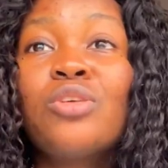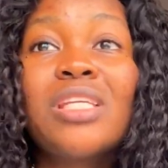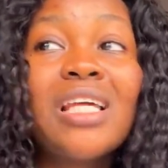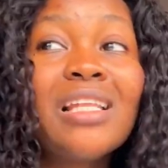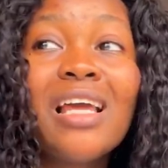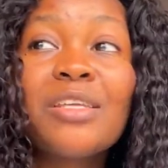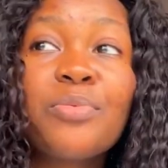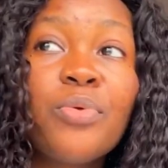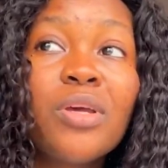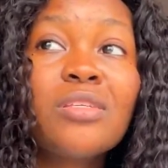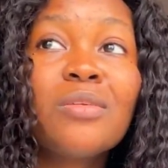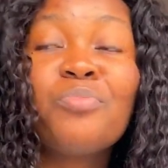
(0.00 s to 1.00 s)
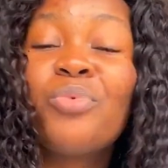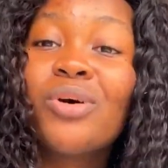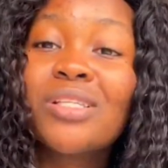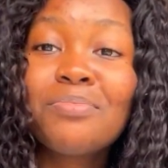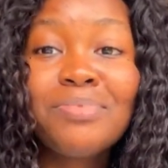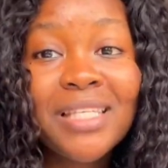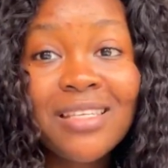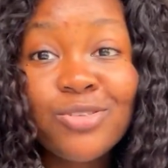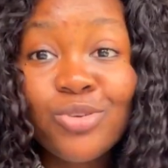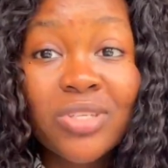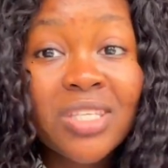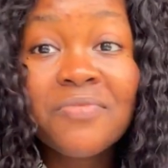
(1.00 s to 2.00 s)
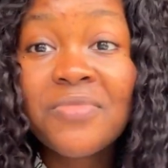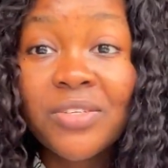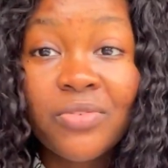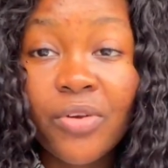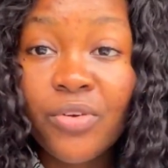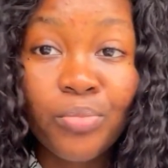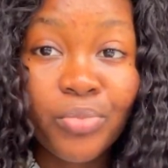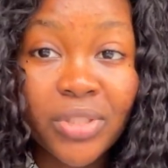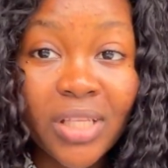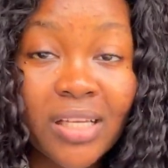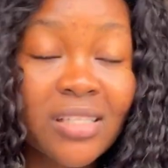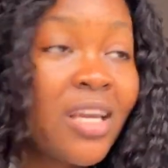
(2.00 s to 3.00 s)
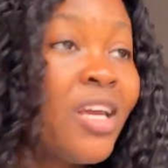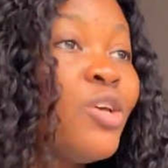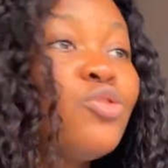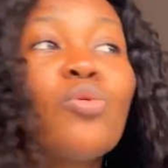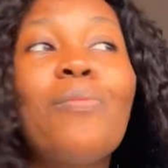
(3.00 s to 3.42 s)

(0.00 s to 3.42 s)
So the little experience, but please, your CV is very important.